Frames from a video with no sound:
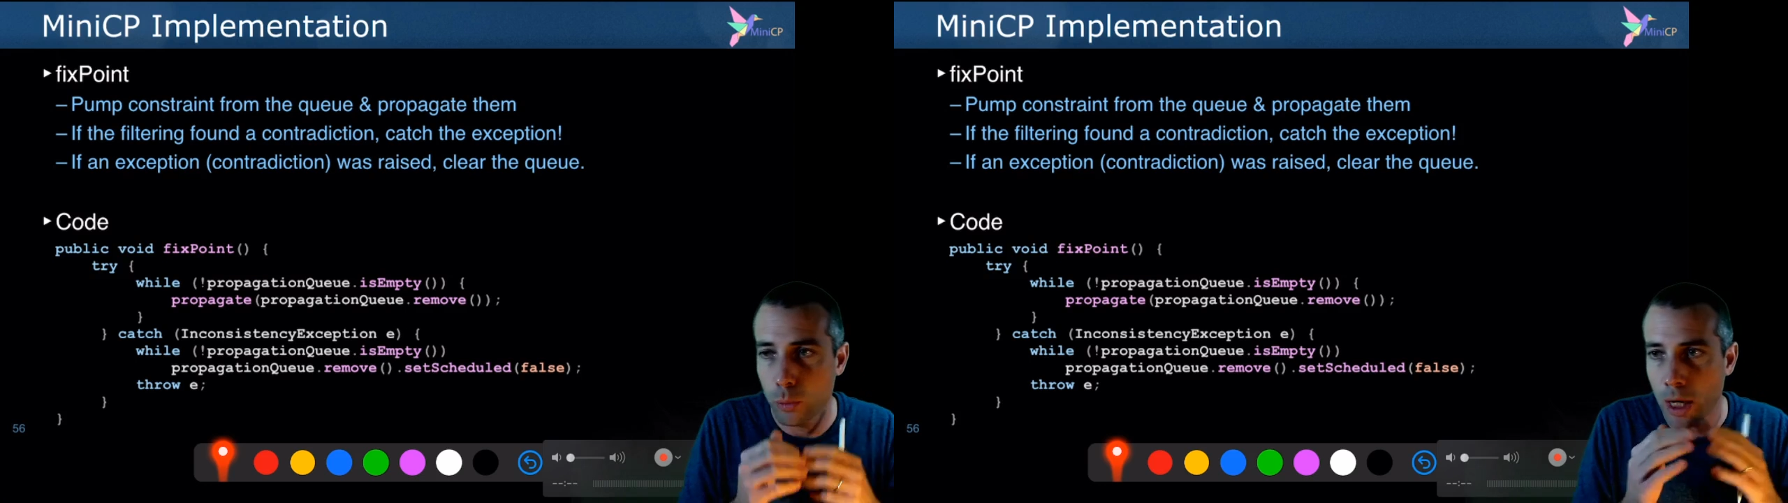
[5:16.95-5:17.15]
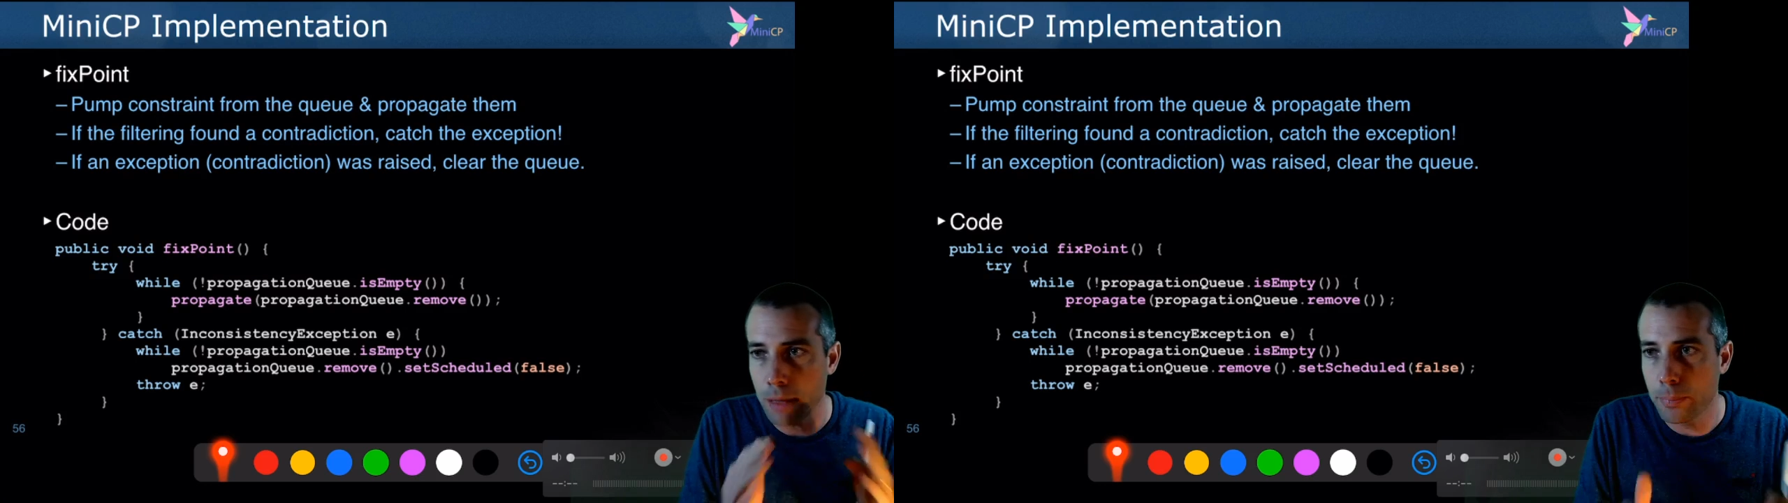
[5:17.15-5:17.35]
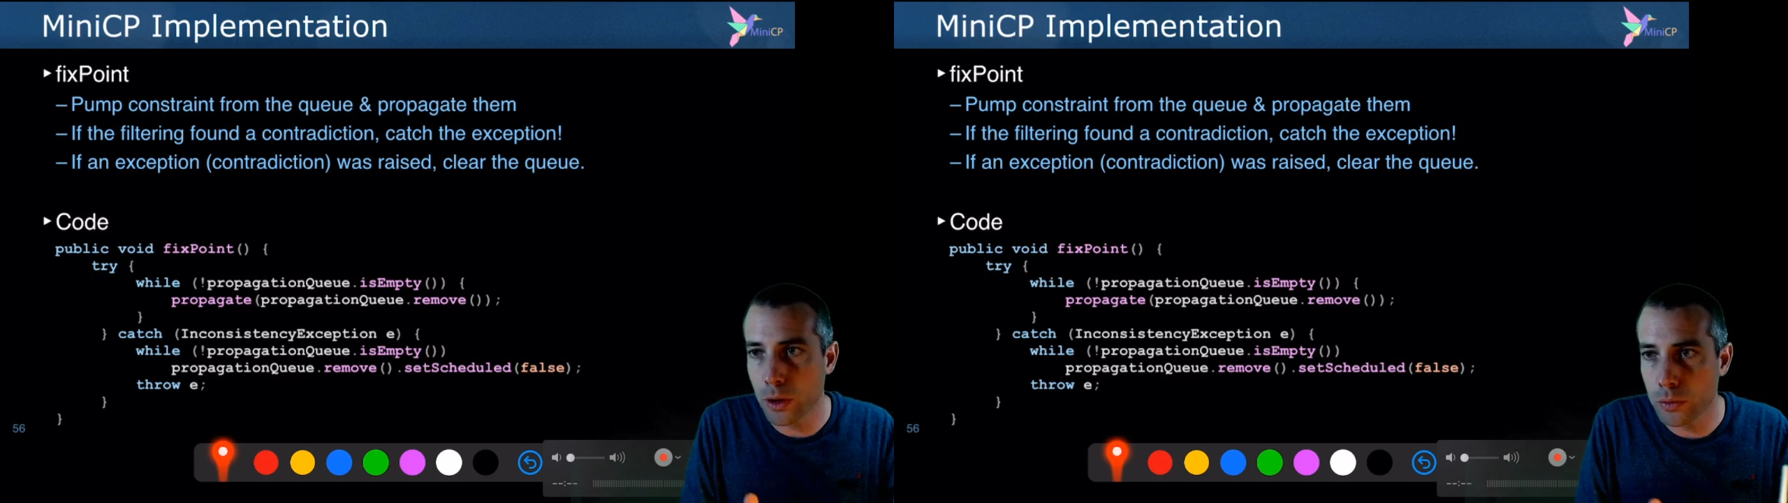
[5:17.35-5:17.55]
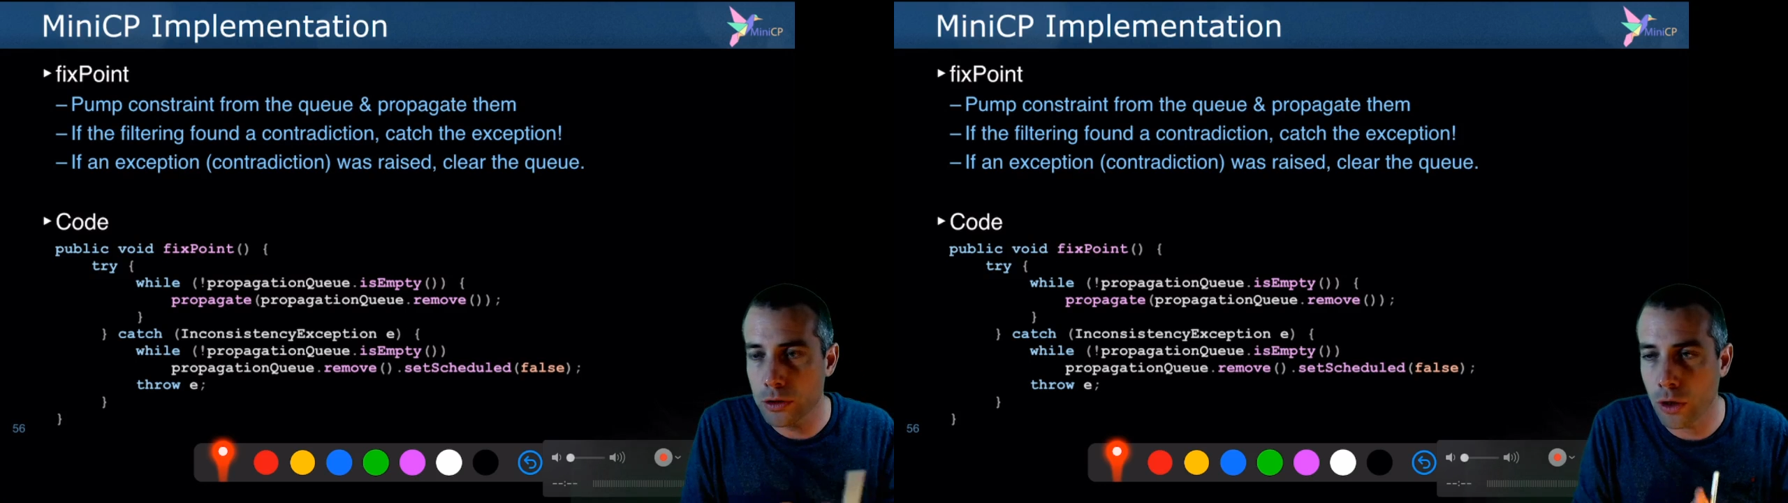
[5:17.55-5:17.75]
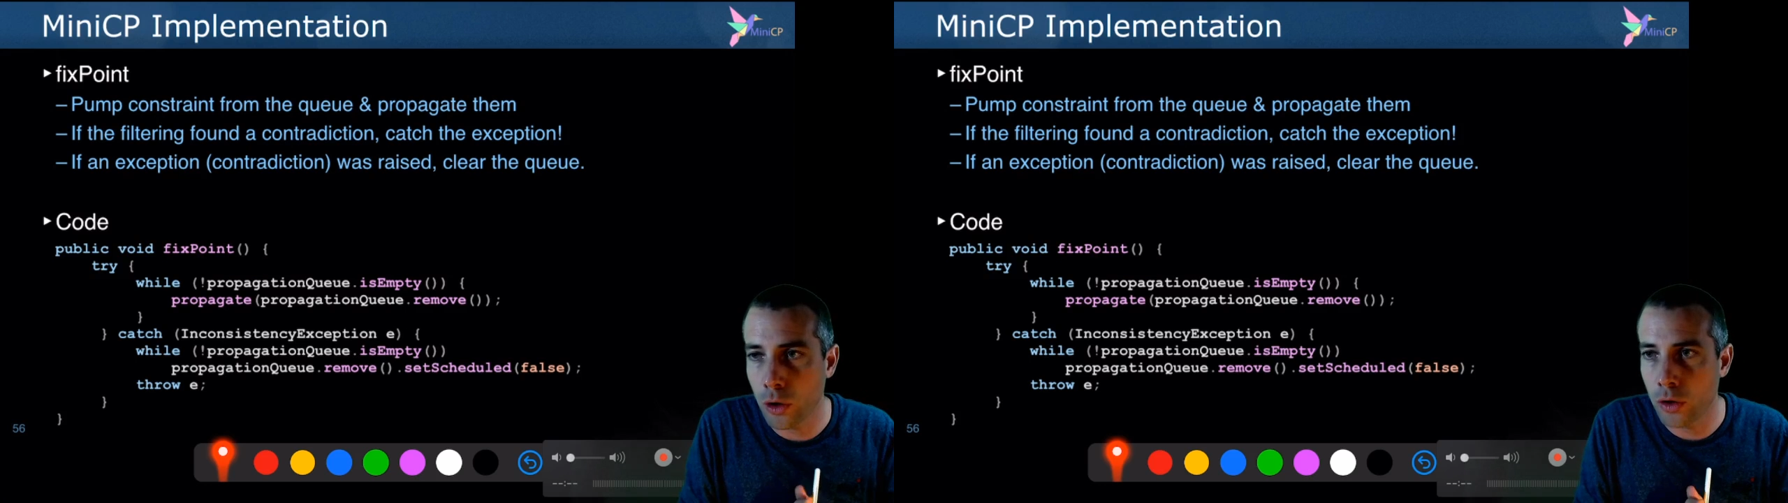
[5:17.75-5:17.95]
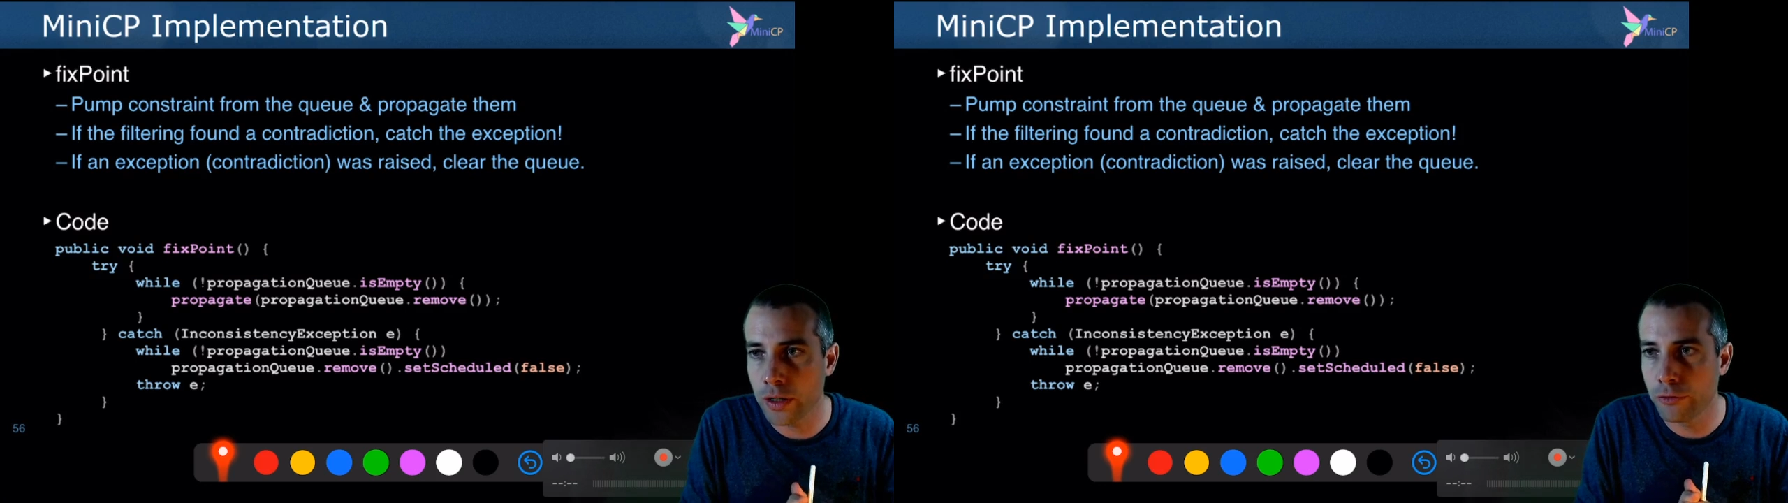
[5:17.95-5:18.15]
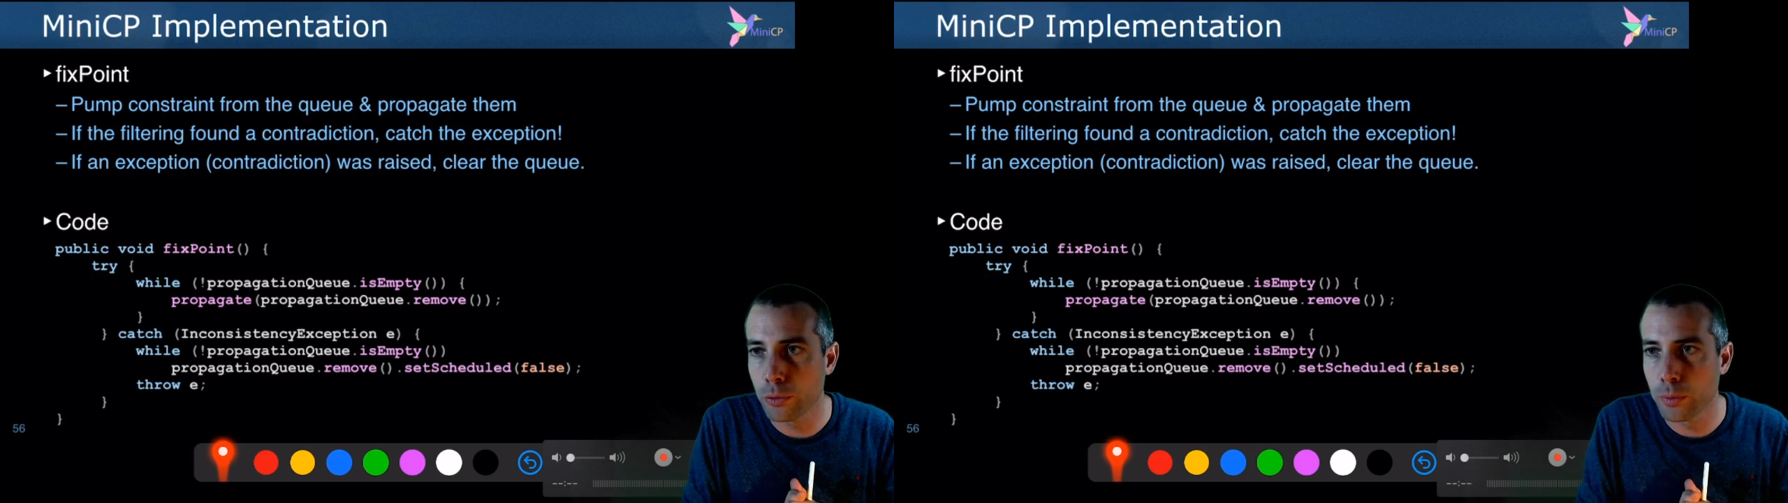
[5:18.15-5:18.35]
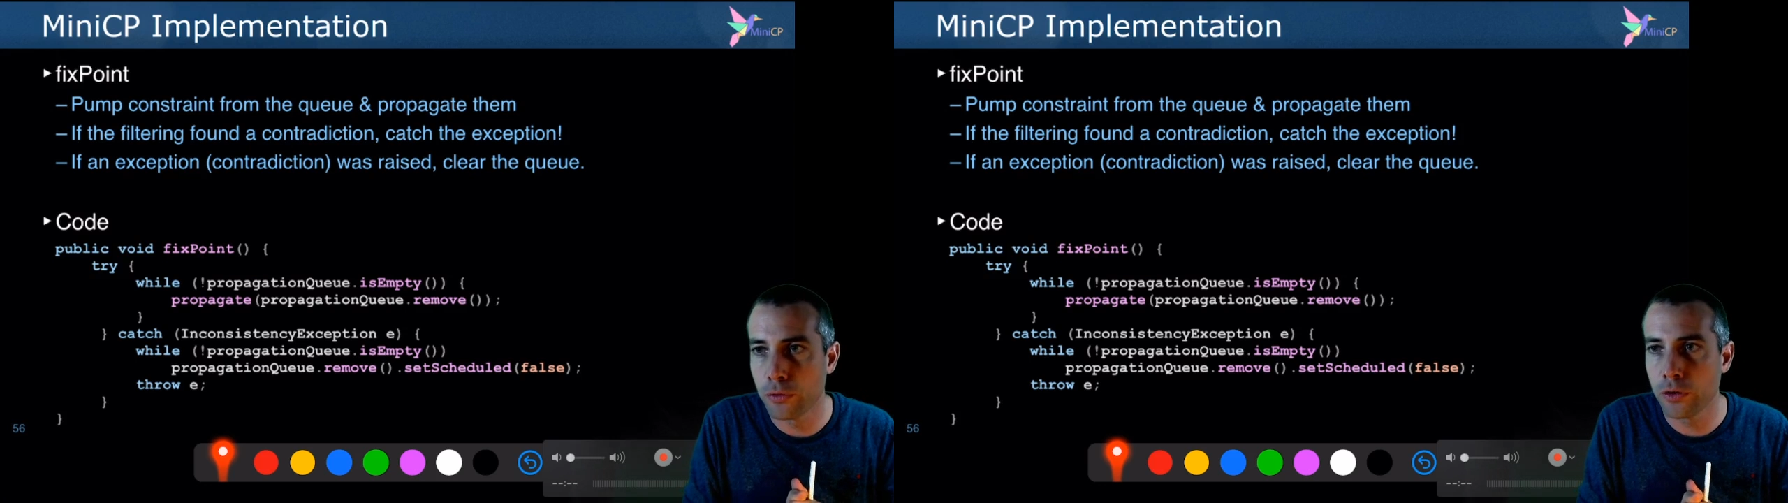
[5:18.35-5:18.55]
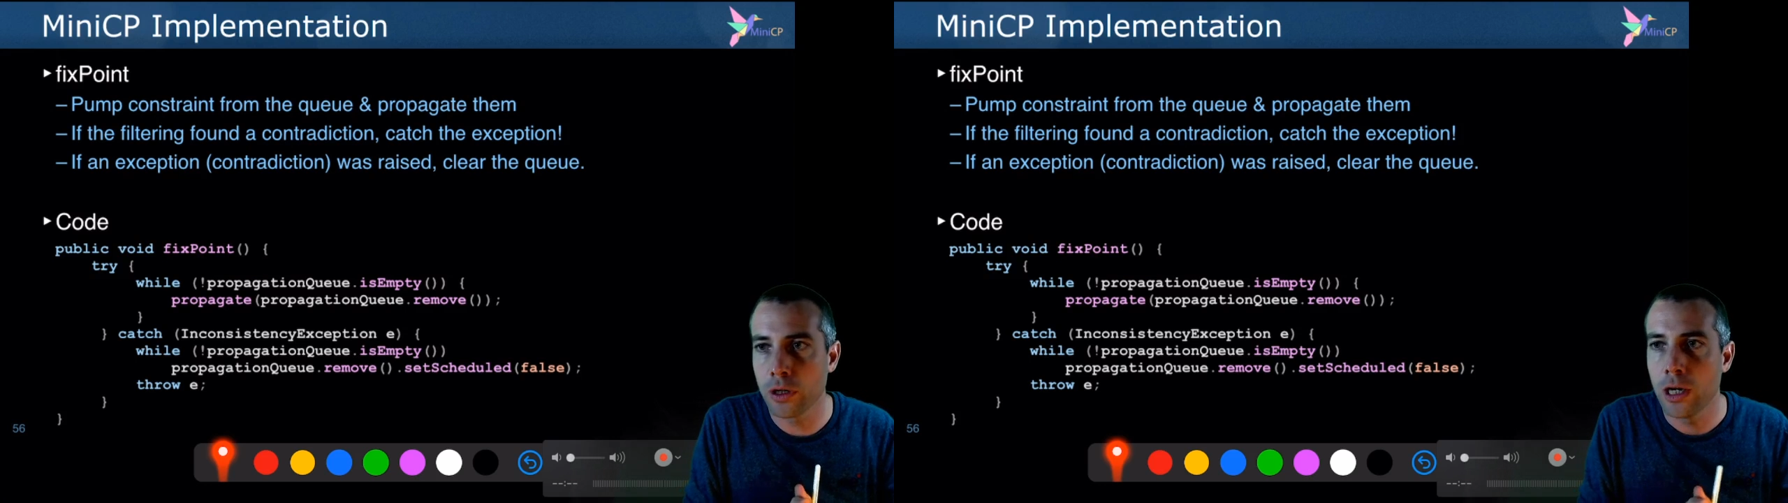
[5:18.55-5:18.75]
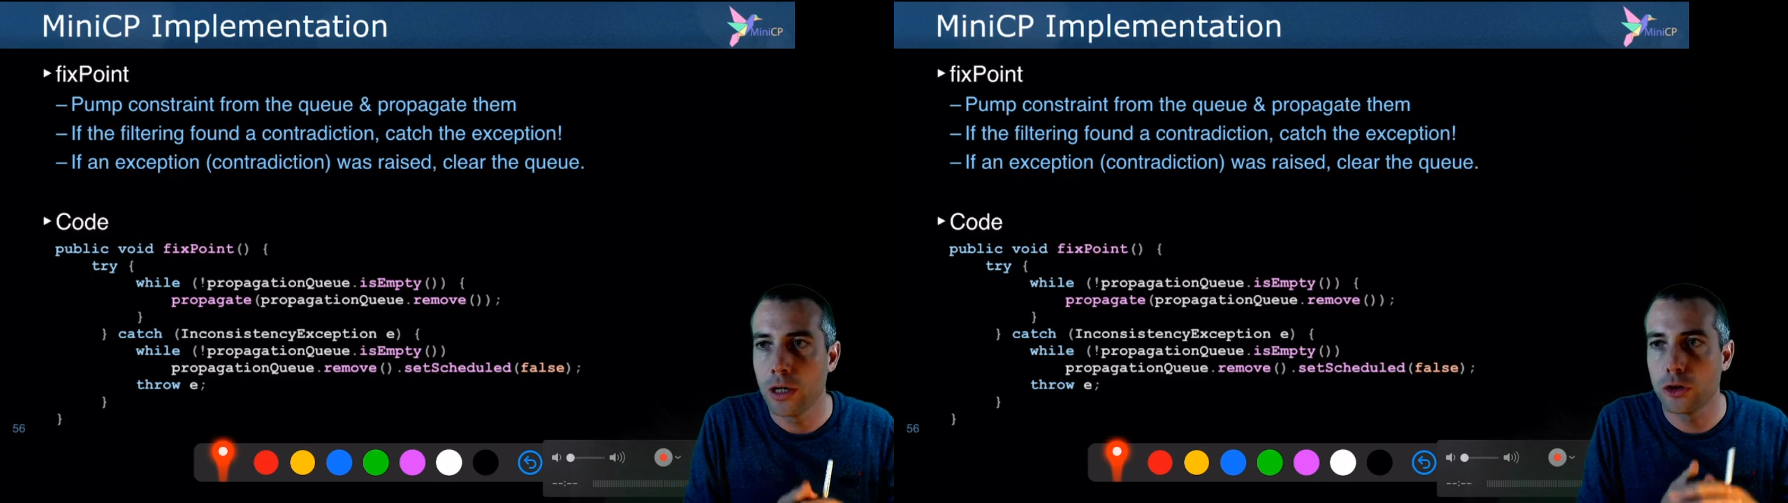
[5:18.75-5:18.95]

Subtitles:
wipeout, or if you prefer,